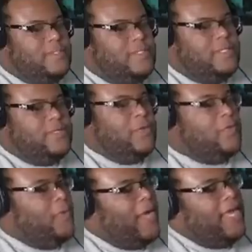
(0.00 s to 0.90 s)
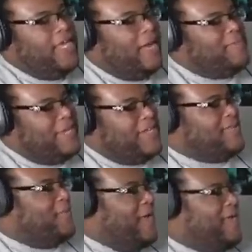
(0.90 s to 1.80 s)
Dude, the way he, I'm telling you, the
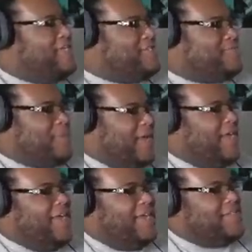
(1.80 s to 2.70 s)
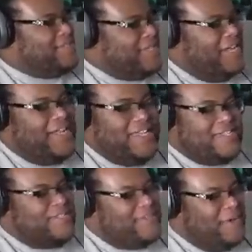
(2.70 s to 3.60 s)
way he's just playing is really
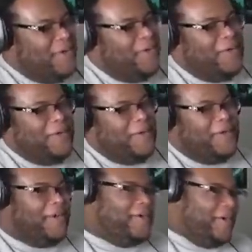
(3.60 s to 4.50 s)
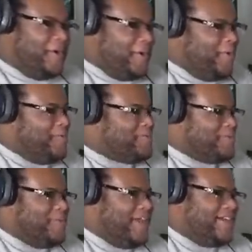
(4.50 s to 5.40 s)
just, oh, old
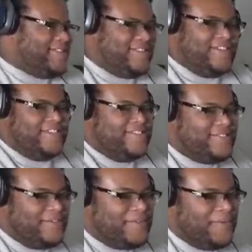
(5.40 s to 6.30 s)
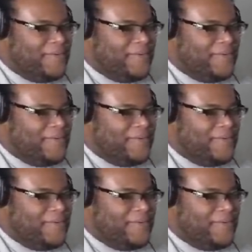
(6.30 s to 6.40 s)
school accent. It's so cool.